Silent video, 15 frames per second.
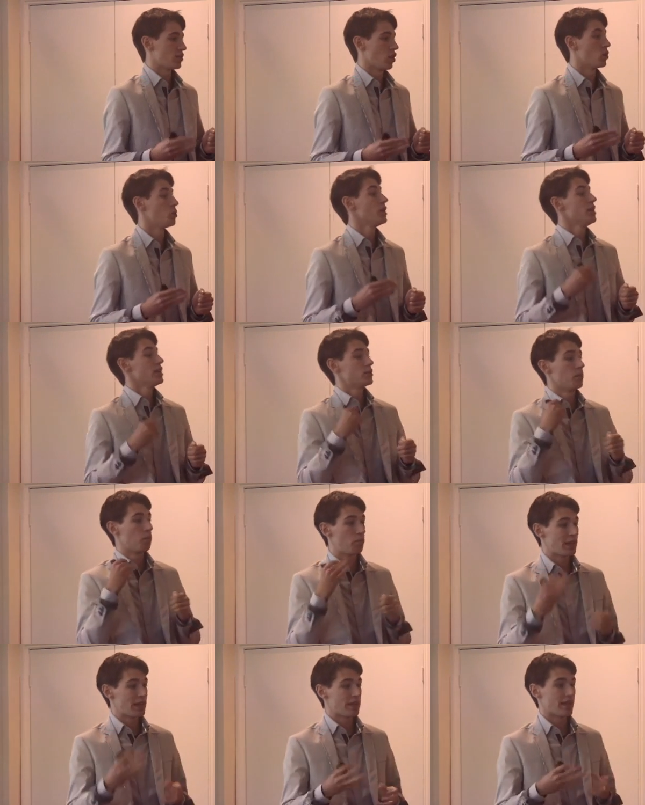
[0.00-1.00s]
SEO to
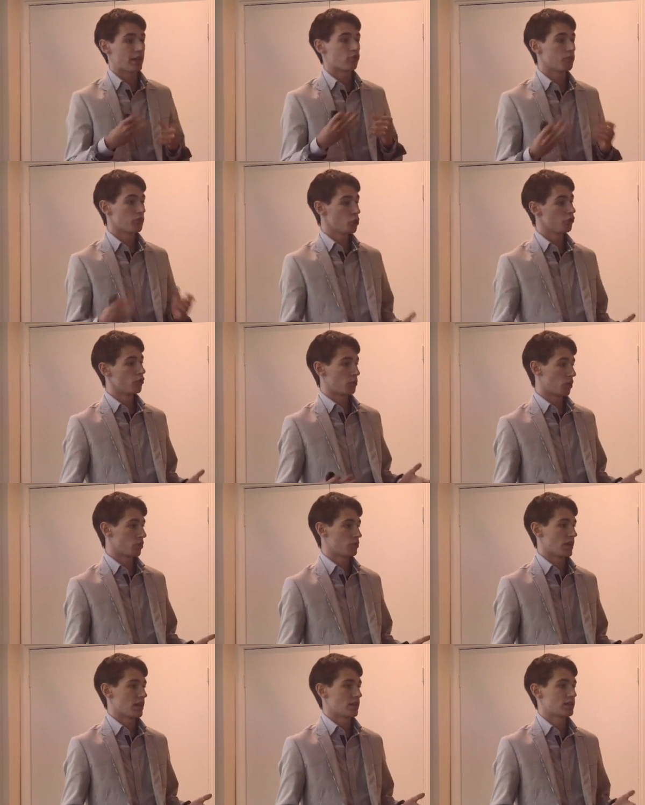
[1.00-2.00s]
beat that removal
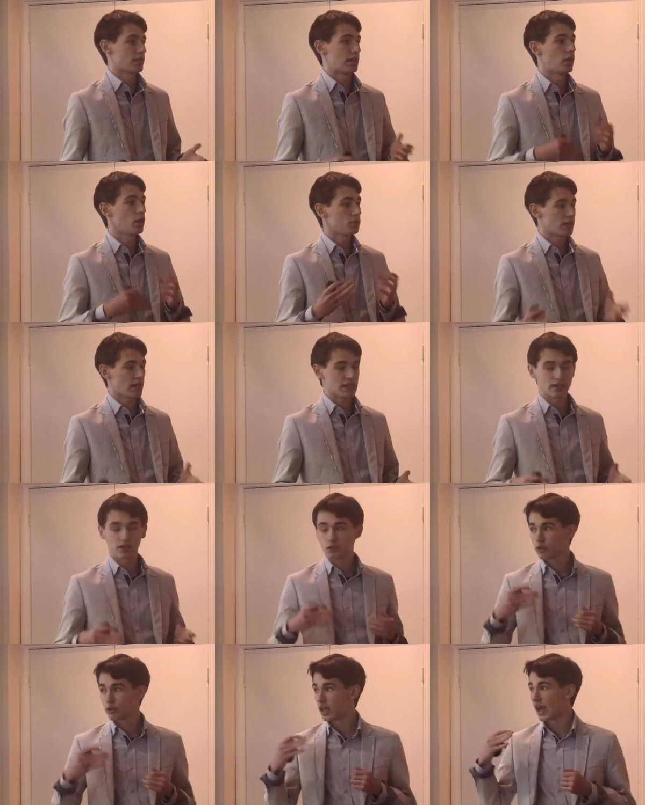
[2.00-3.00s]
process, that
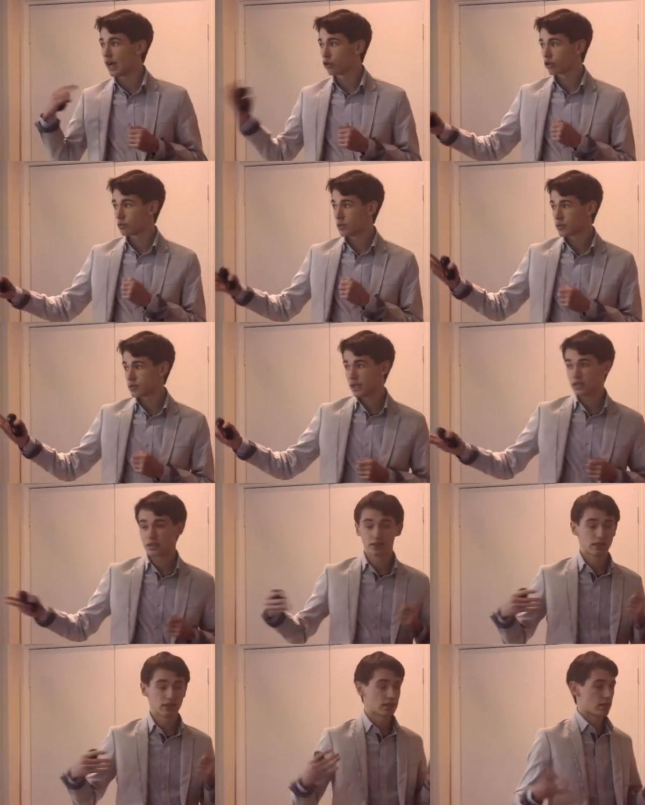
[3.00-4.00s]
updates and all the algorithm
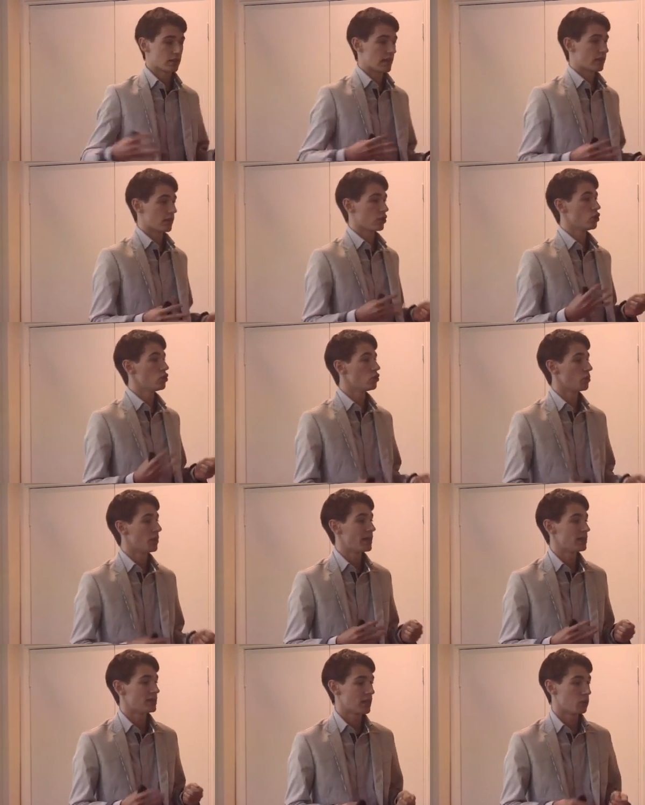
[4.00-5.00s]
updates and things like that Google
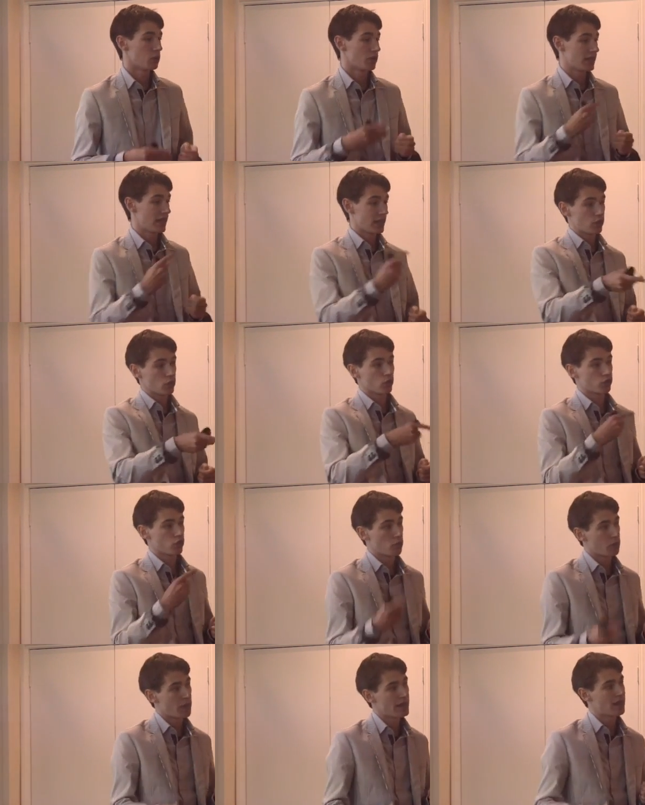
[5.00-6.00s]
basically will kick your
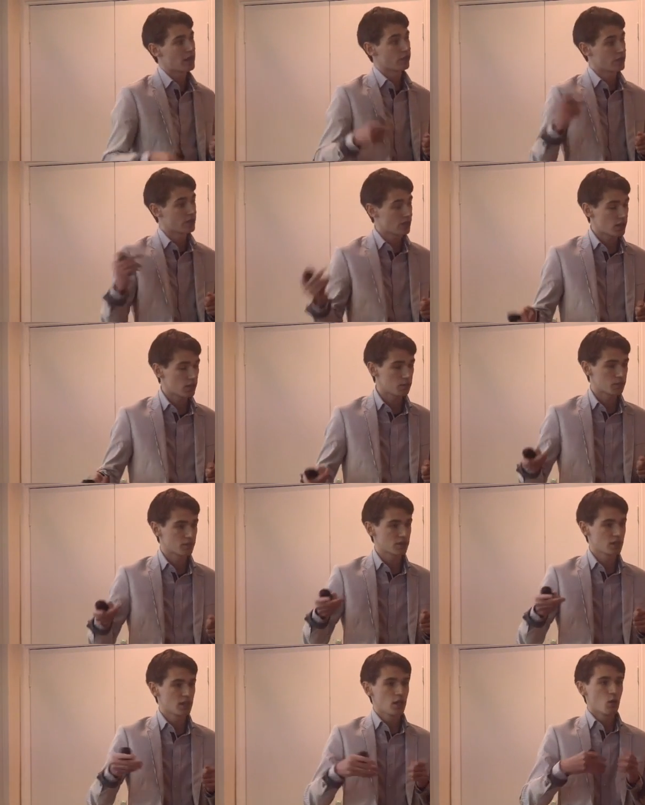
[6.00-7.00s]
domain out of the
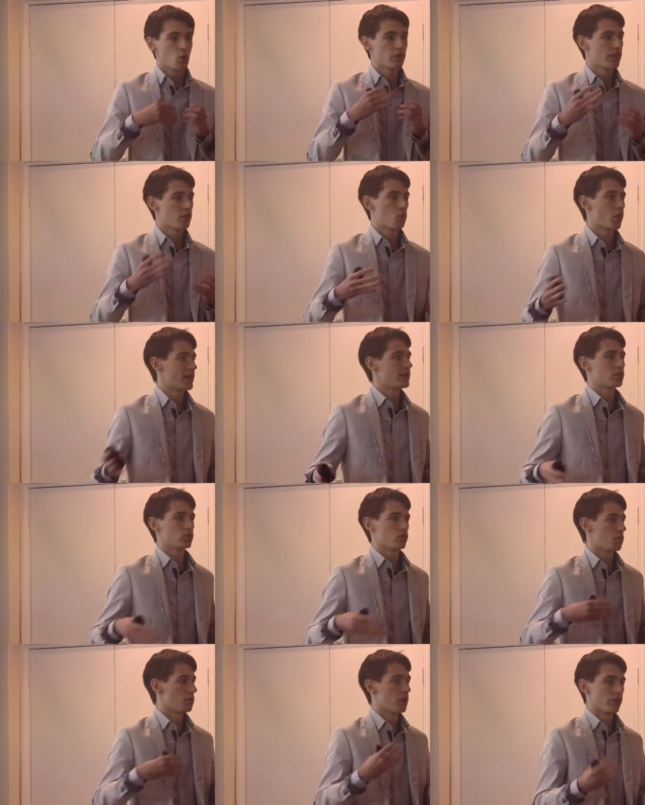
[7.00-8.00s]
SERPs within
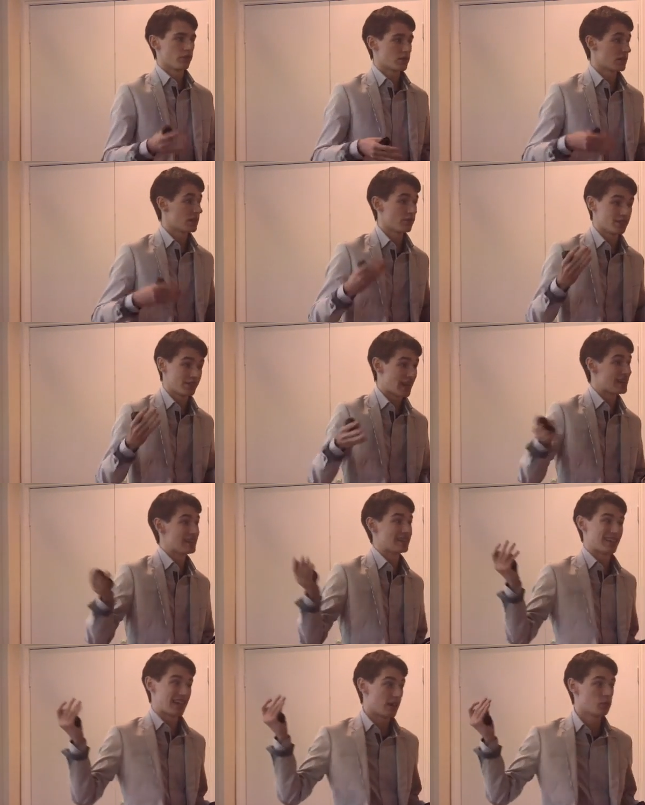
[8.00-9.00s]
weeks or months and even
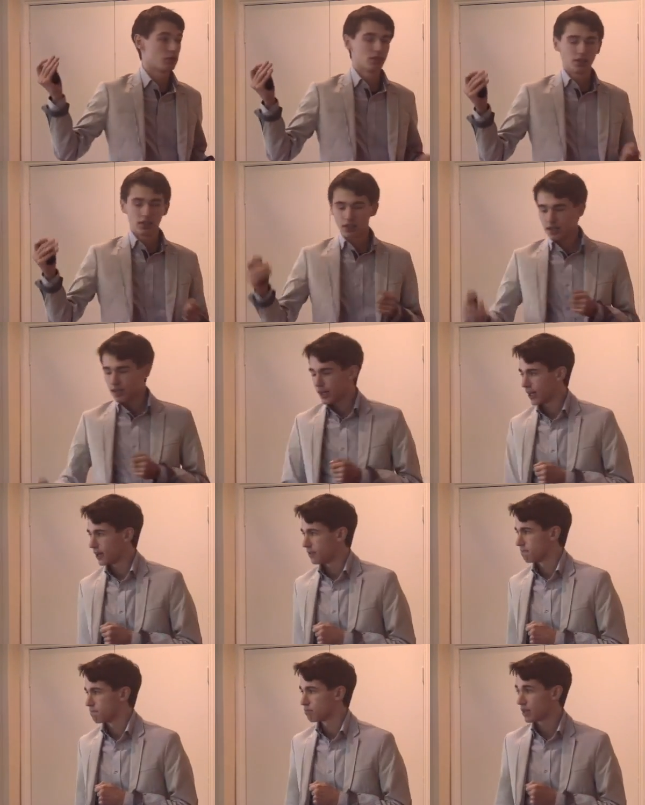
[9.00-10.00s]
days now.
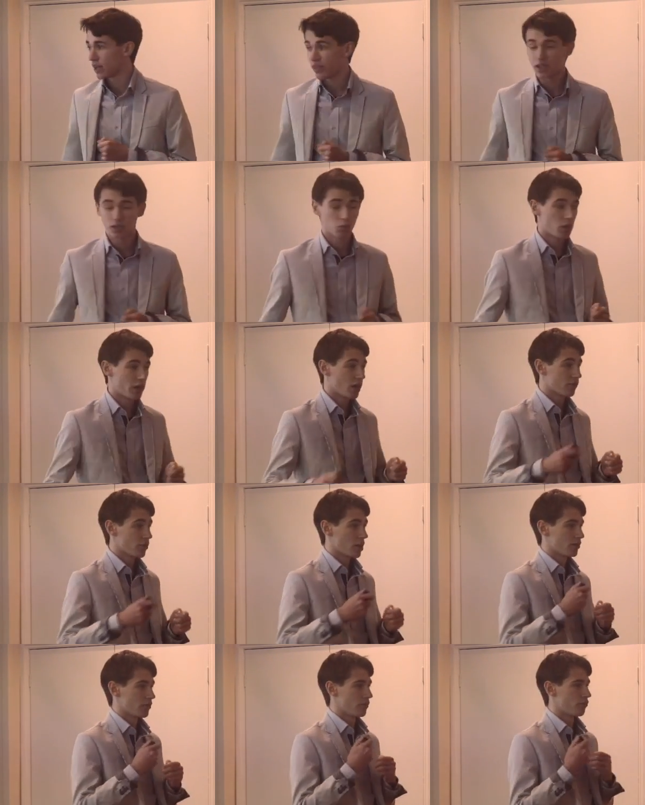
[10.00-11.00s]
And that's why
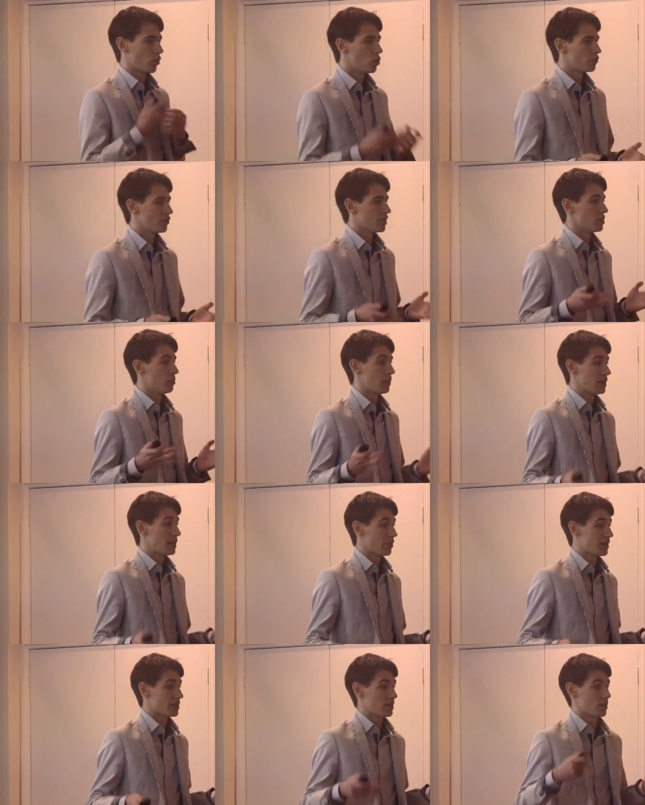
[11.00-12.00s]
I kind of evolved it to
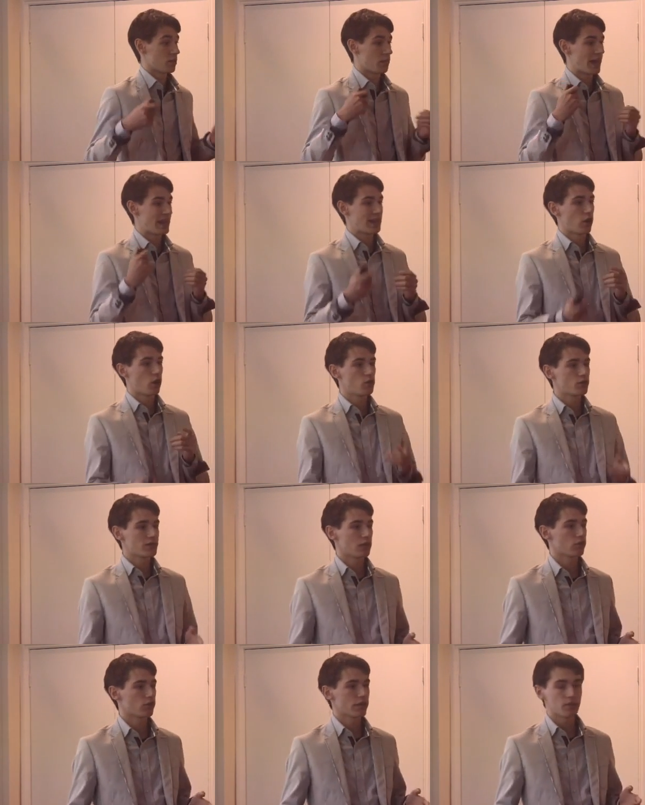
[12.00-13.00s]
beat things like the payday
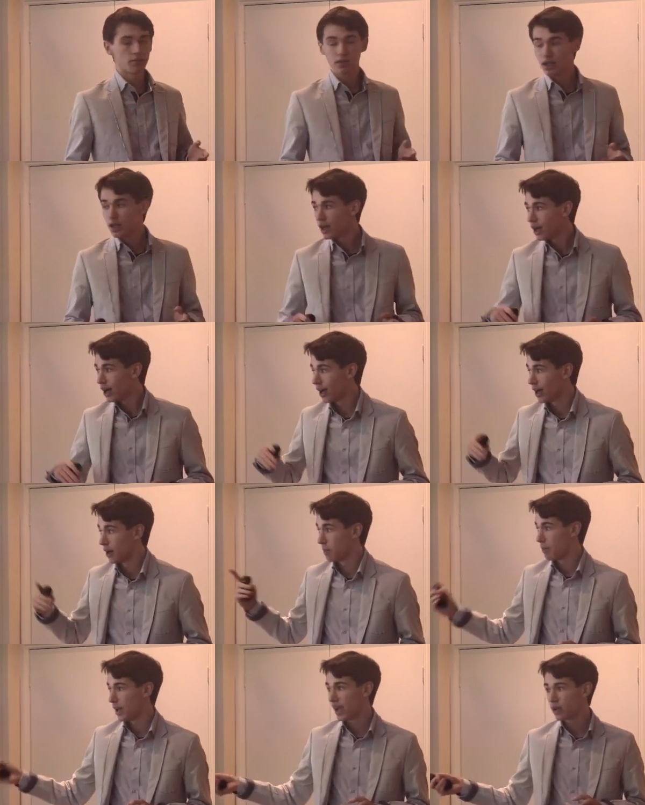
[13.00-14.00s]
loans algorithm,
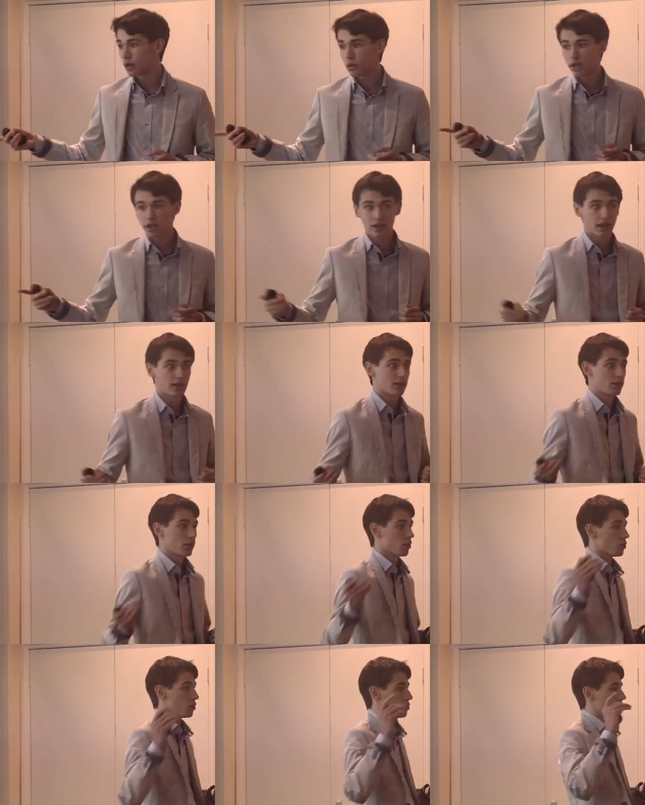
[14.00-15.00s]
Penguin, and I
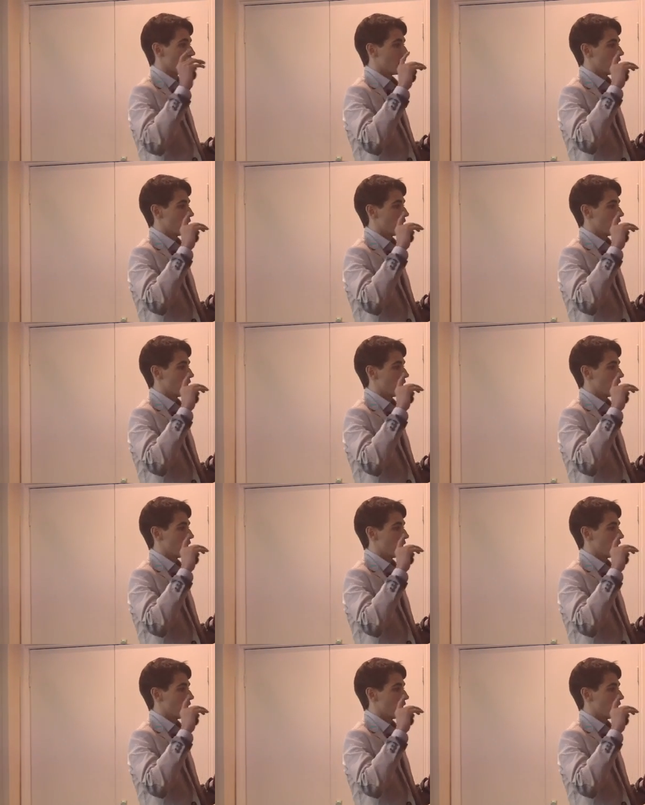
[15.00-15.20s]
know